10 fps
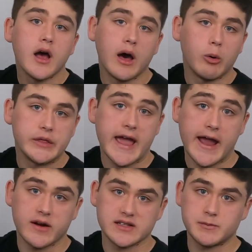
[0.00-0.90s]
when the
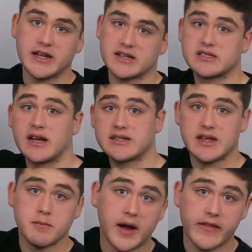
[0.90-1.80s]
air is being sucked
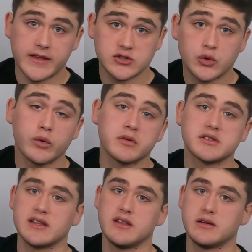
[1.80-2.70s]
in by these
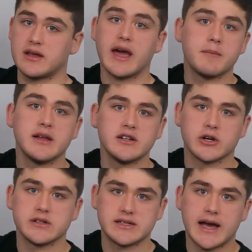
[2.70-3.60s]
coolers and then kind of being
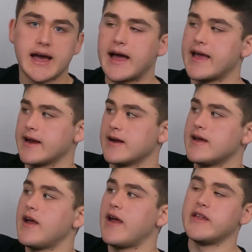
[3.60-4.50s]
turned into hot air,
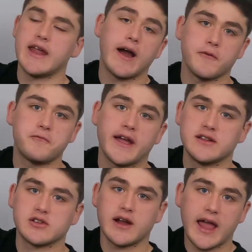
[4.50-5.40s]
and then now the
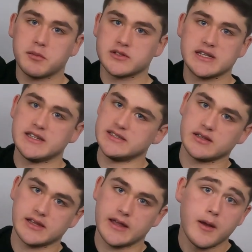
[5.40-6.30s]
fans are able to
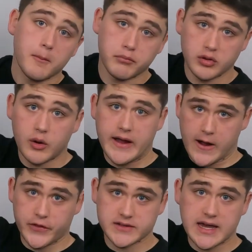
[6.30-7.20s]
easily blow it
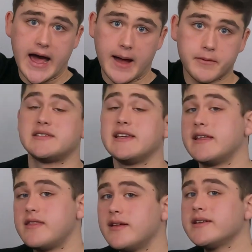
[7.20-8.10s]
out the top. See,
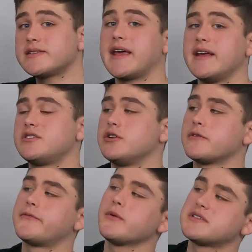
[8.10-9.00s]
in this case, you're
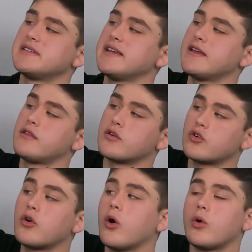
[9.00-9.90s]
forcing in the
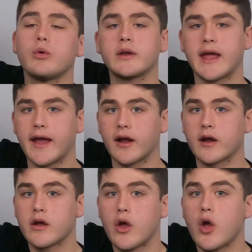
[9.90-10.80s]
cold air